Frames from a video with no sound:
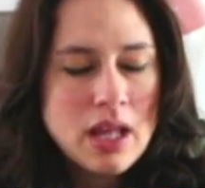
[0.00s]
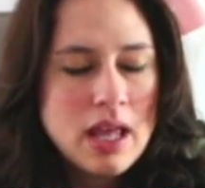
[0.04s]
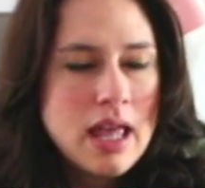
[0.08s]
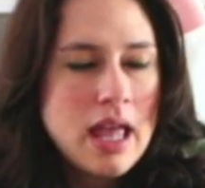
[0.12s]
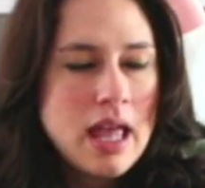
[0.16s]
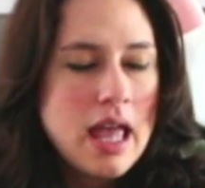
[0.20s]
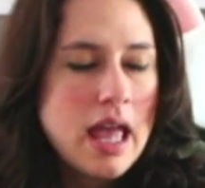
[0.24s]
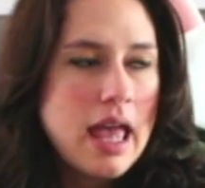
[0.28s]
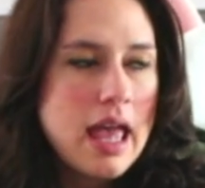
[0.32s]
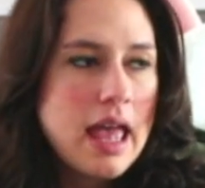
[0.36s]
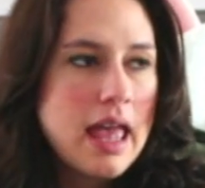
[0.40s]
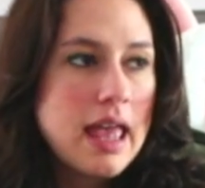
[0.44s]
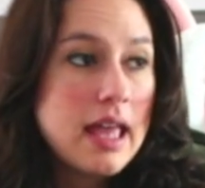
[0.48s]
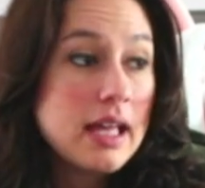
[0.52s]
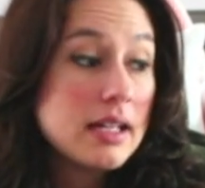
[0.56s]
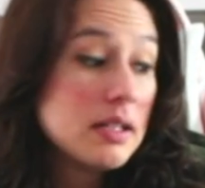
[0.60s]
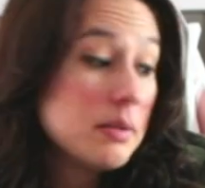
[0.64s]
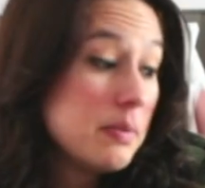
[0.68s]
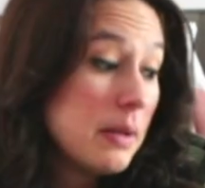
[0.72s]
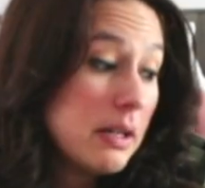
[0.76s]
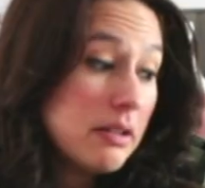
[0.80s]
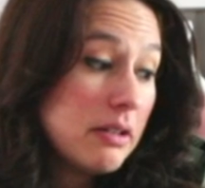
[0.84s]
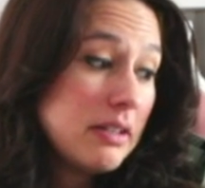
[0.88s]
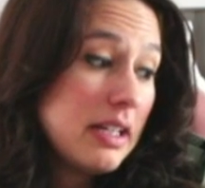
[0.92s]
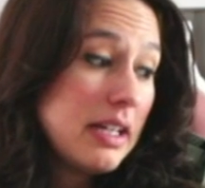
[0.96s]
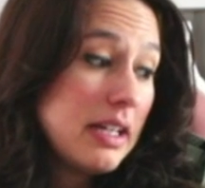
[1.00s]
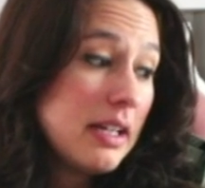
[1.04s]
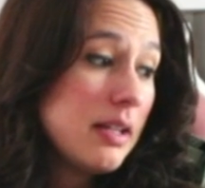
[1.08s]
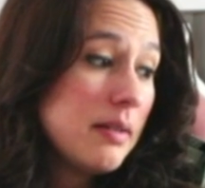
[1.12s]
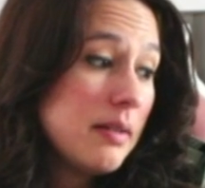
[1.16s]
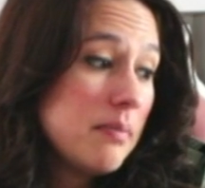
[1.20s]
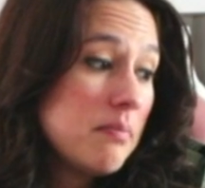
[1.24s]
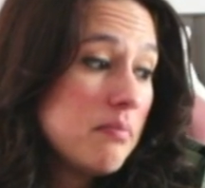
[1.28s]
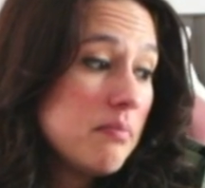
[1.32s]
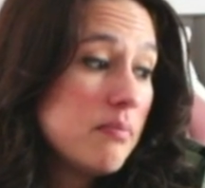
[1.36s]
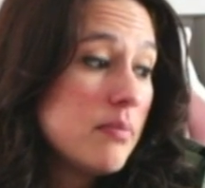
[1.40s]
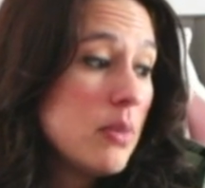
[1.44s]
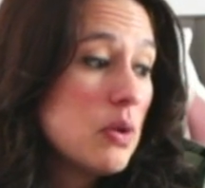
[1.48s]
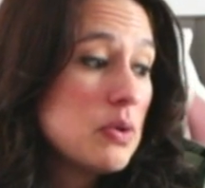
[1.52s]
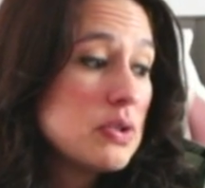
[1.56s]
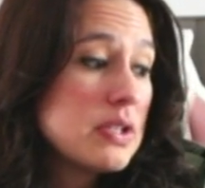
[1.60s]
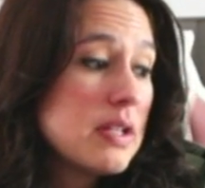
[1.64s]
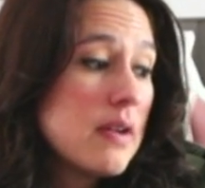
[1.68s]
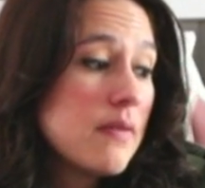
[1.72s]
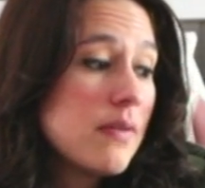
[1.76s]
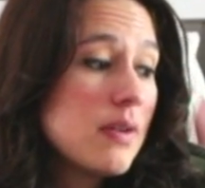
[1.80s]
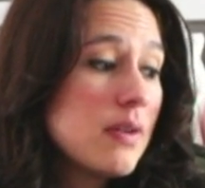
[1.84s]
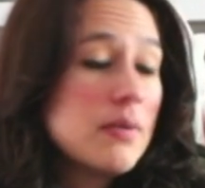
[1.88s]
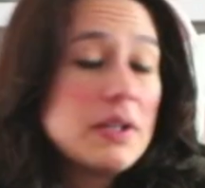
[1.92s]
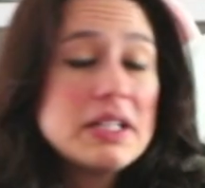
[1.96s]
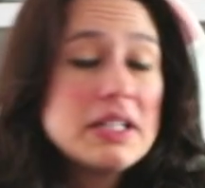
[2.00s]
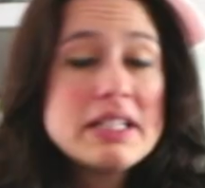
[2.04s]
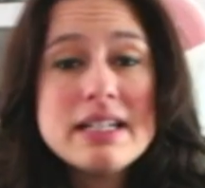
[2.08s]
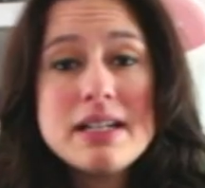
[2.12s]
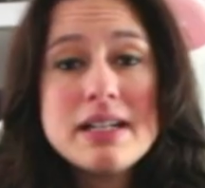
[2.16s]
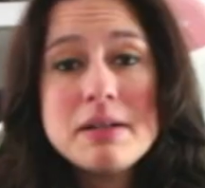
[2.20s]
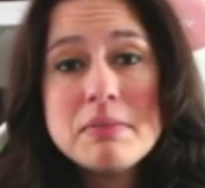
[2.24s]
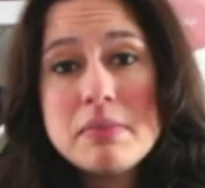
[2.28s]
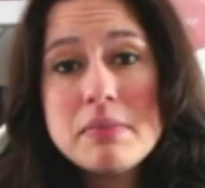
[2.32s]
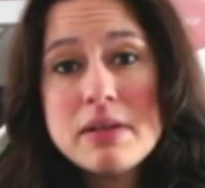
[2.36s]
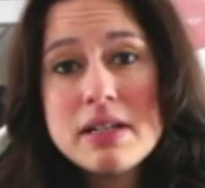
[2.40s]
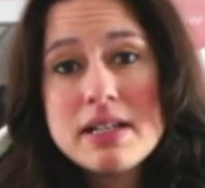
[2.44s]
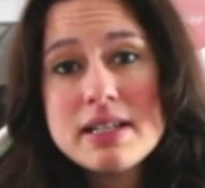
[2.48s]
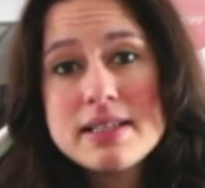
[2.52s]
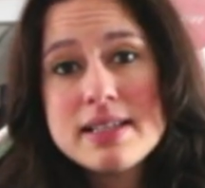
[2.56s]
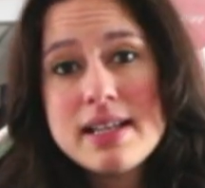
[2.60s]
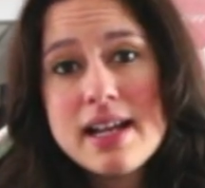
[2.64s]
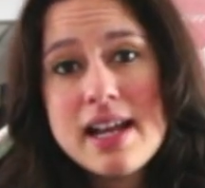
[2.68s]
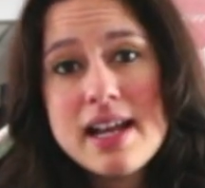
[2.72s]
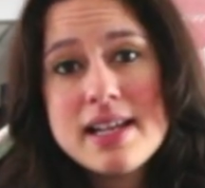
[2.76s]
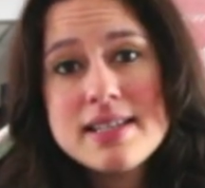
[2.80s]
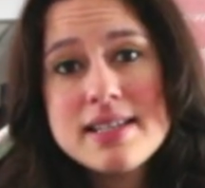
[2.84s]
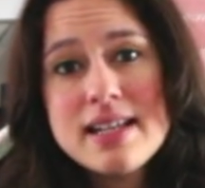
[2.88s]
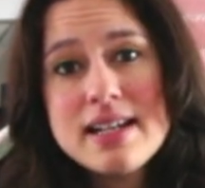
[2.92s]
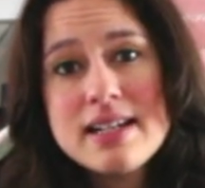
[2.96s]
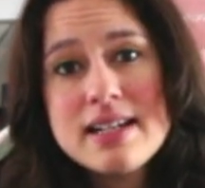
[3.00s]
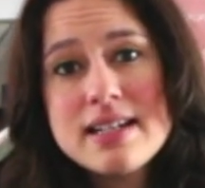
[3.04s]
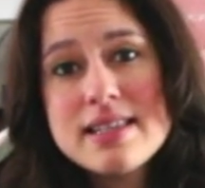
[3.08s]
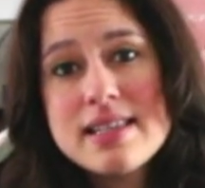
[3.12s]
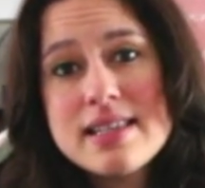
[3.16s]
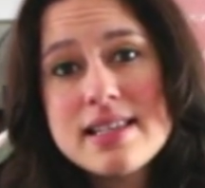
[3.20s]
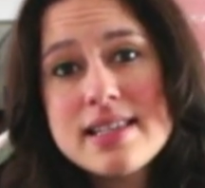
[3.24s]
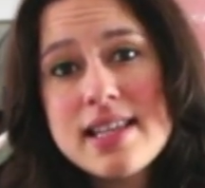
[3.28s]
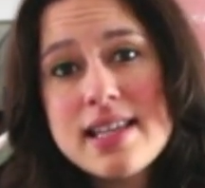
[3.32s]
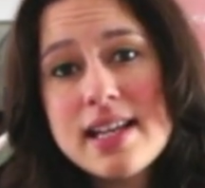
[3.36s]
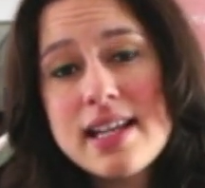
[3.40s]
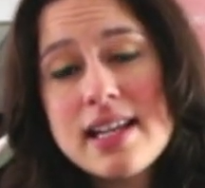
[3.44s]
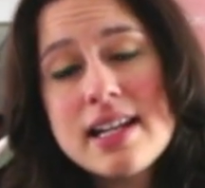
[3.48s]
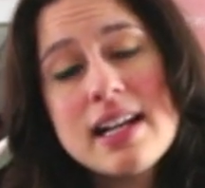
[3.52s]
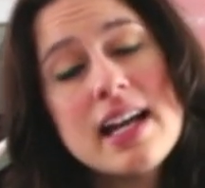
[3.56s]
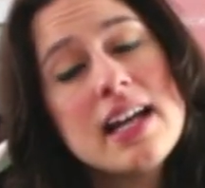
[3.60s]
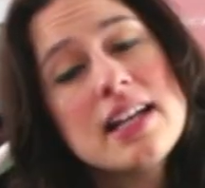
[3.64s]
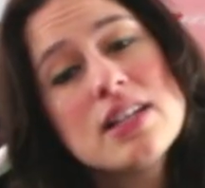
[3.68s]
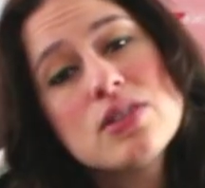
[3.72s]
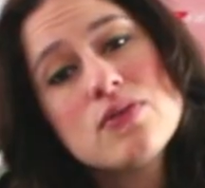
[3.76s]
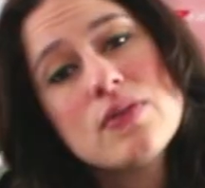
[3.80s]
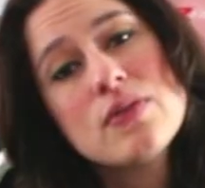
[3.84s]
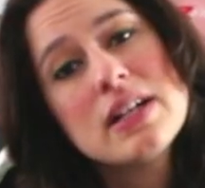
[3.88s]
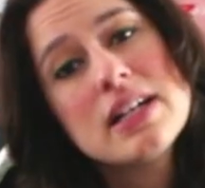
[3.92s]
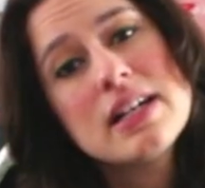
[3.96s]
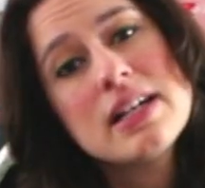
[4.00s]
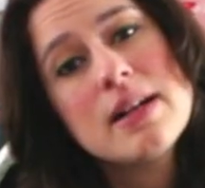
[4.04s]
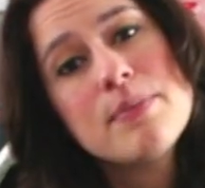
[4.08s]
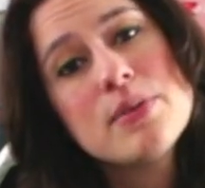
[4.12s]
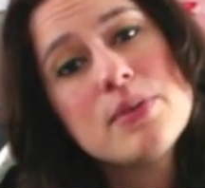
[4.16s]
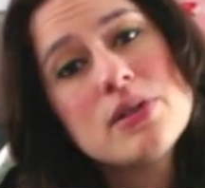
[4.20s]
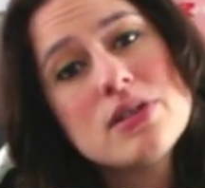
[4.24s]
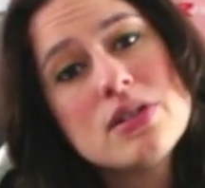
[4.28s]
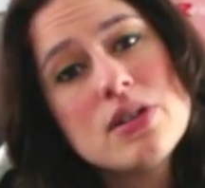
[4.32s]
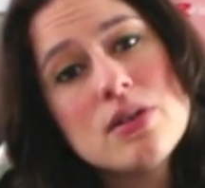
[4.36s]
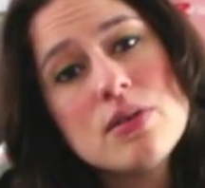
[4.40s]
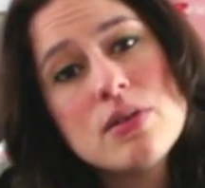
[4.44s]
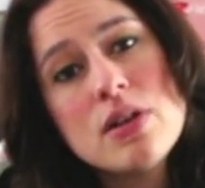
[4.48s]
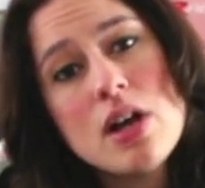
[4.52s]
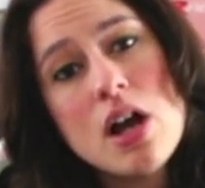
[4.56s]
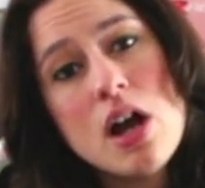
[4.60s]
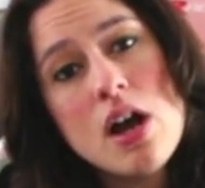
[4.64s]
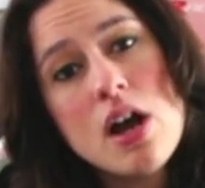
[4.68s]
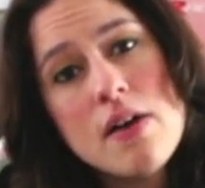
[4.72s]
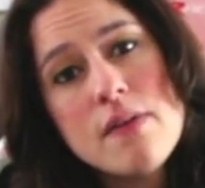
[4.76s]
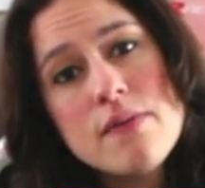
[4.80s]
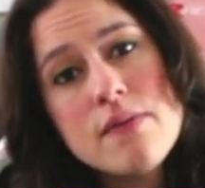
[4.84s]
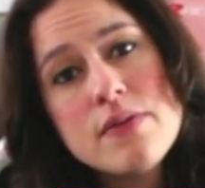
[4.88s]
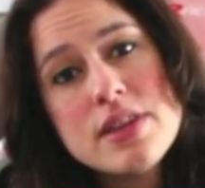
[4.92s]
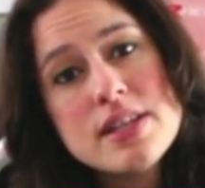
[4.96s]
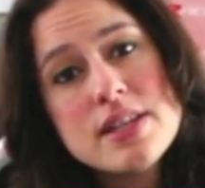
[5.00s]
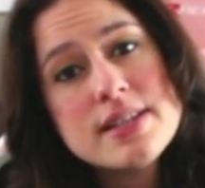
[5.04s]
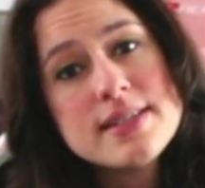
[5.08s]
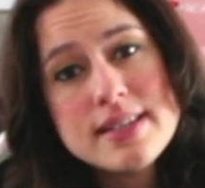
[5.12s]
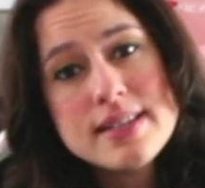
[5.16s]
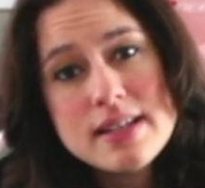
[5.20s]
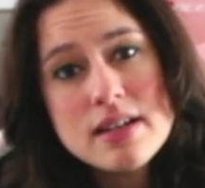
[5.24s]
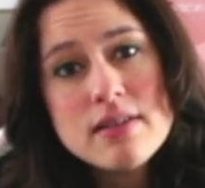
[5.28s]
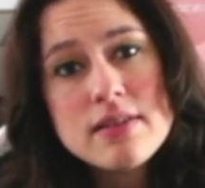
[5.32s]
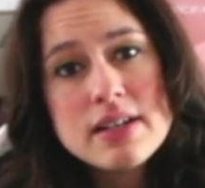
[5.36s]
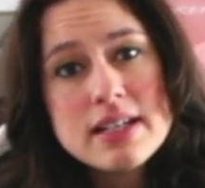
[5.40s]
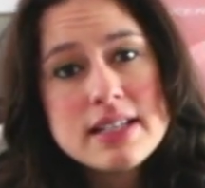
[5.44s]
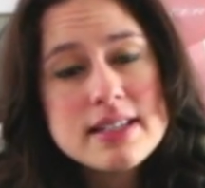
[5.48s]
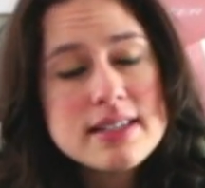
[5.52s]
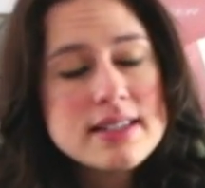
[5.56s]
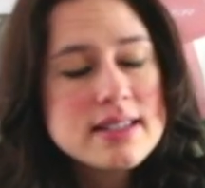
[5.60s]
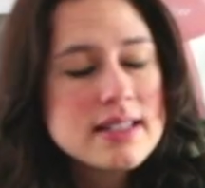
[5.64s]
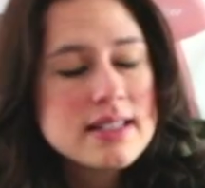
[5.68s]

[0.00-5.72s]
And apparently, most everyone did because, like I said, it's the second highest rated episode of the series.